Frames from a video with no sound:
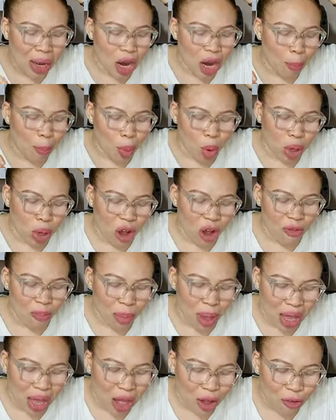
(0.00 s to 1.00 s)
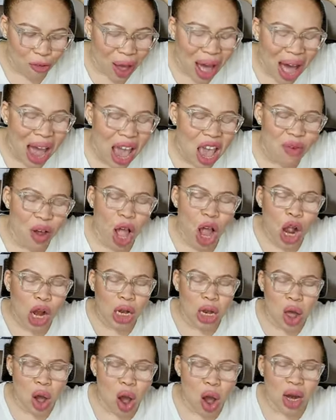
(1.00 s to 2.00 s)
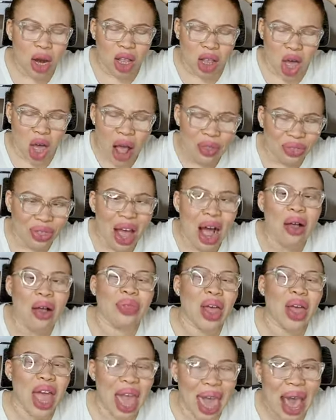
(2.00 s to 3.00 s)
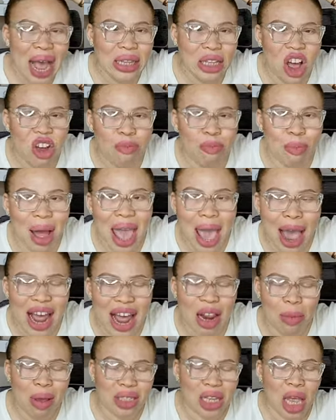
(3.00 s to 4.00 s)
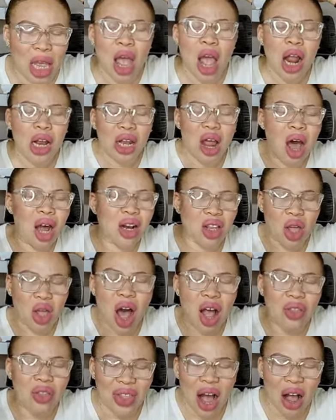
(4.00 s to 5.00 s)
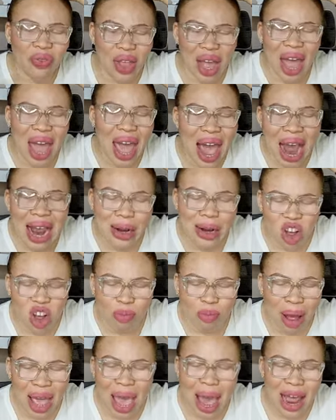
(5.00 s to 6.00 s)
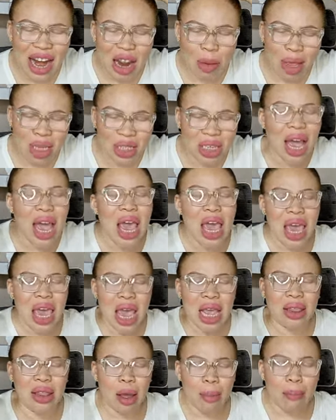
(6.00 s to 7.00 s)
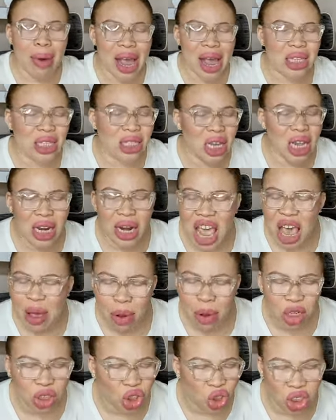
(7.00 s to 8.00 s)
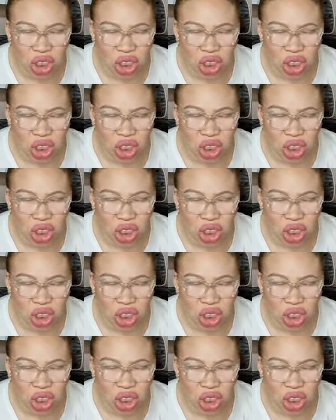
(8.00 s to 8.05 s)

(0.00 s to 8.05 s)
in the book of Micah 5, Lord, cut down the head of my enemies. Lord, cut down the head of my enemies. In the mighty name of